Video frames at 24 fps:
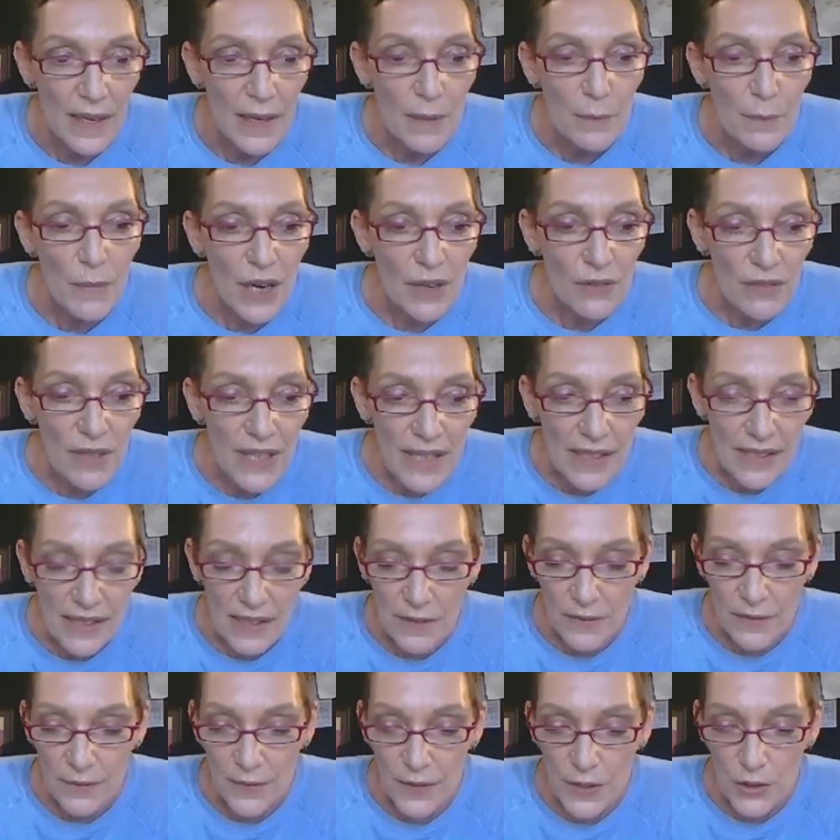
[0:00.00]
my
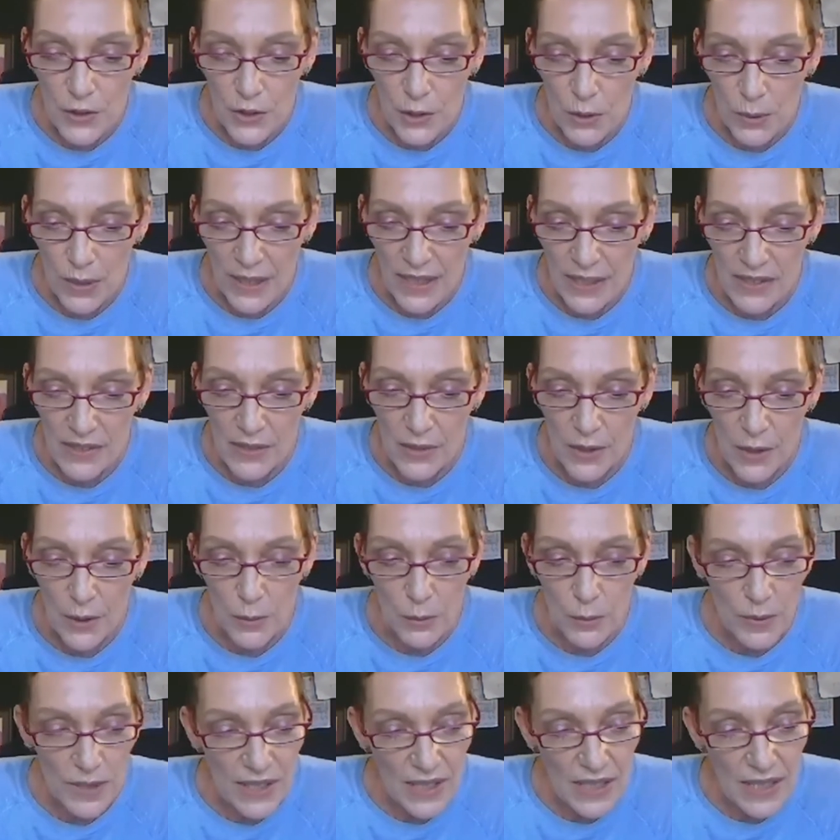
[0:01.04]
reason for doing so
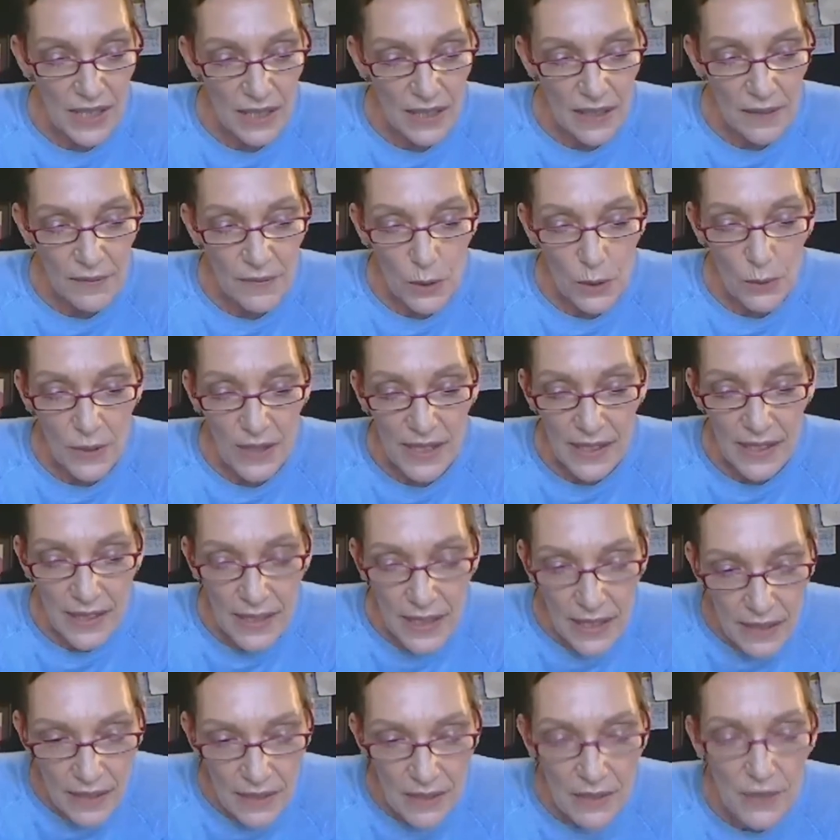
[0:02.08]
was to give you a
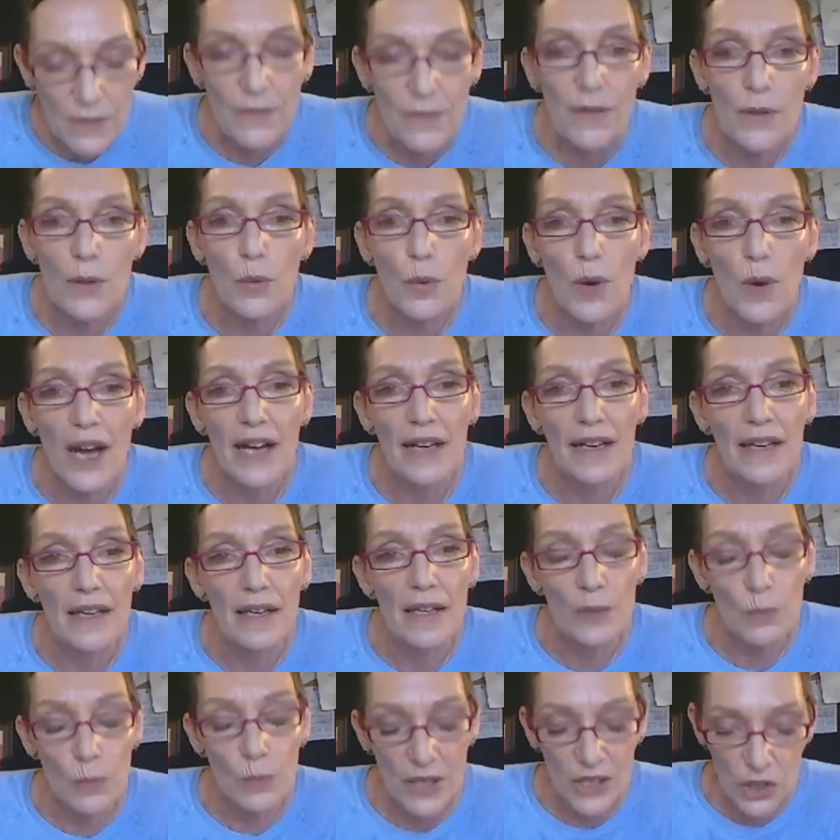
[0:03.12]
sense of the way
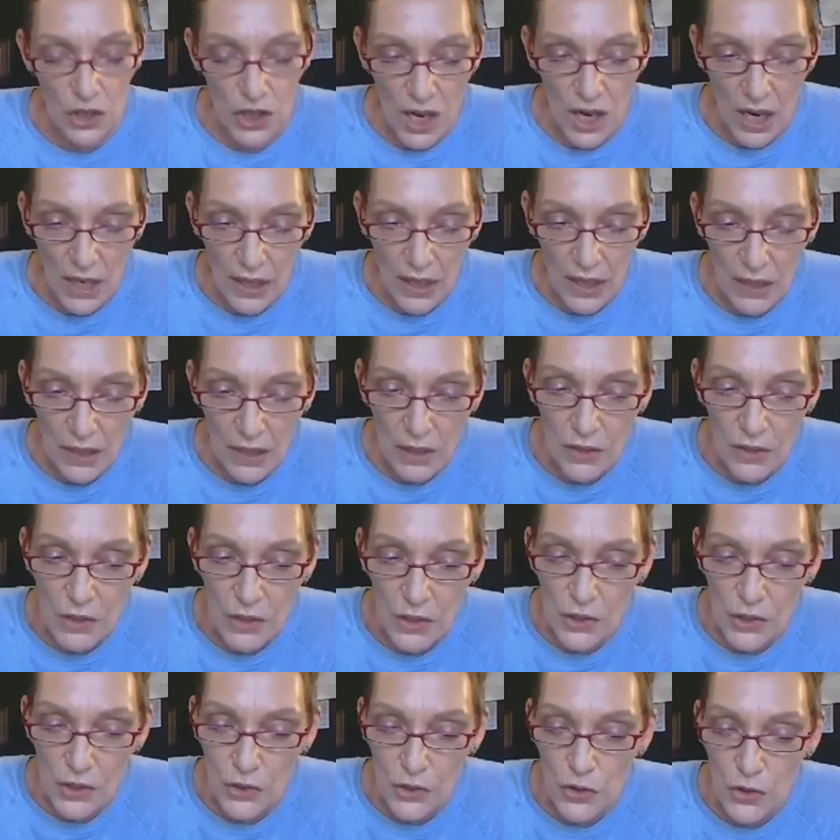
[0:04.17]
in which I
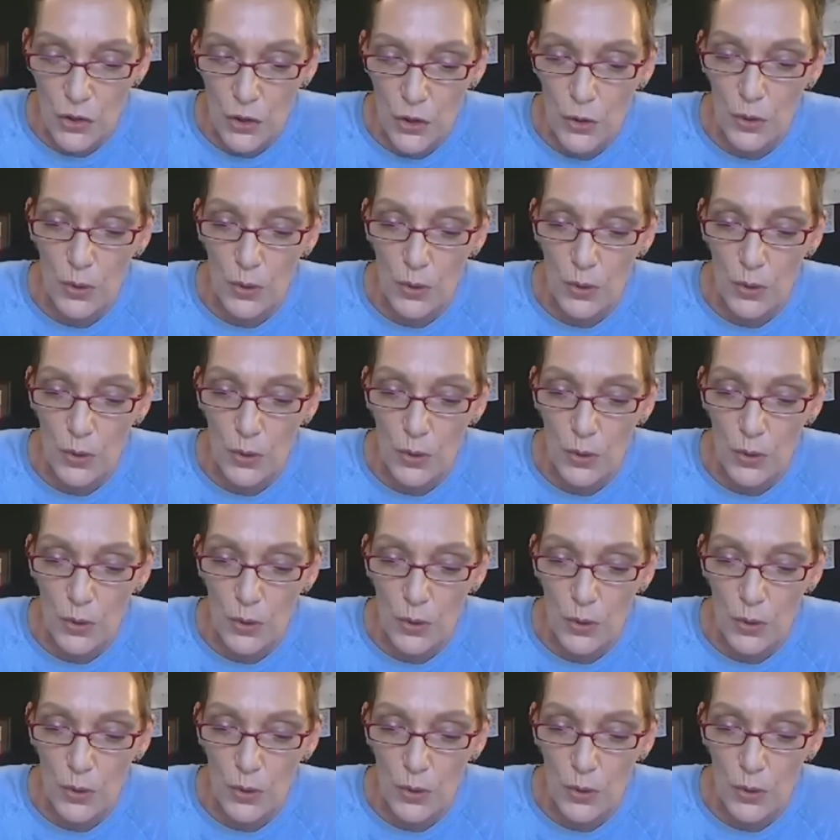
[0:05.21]
construe